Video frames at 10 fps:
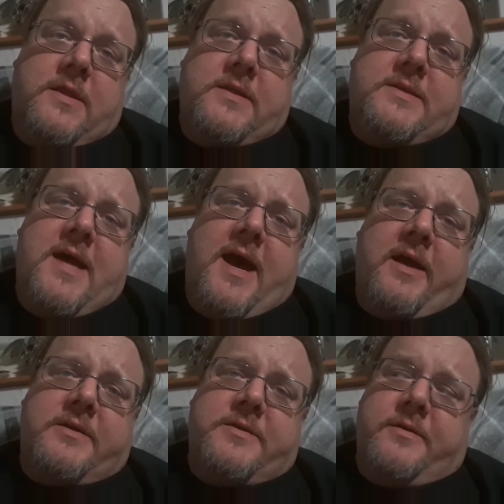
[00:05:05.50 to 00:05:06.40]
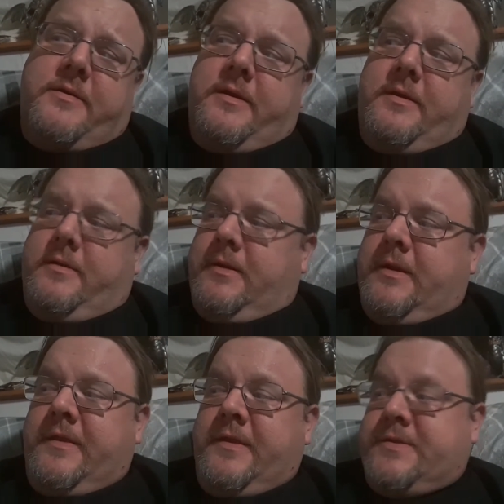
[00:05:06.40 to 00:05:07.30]
The doctor
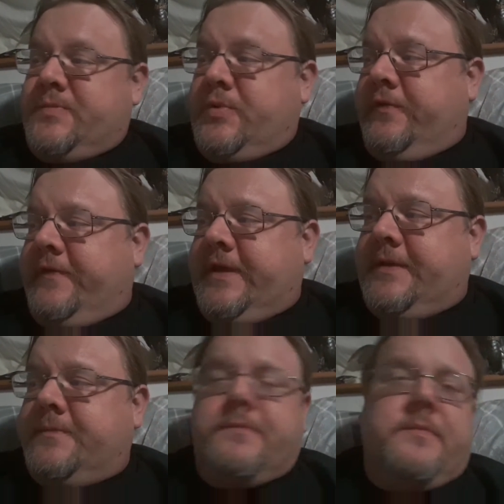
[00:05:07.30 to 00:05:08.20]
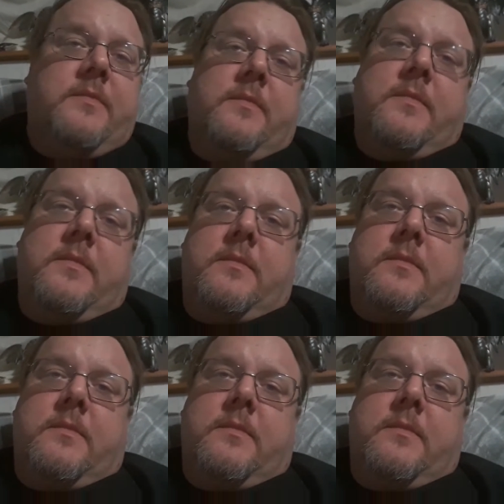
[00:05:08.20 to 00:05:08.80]
in this movie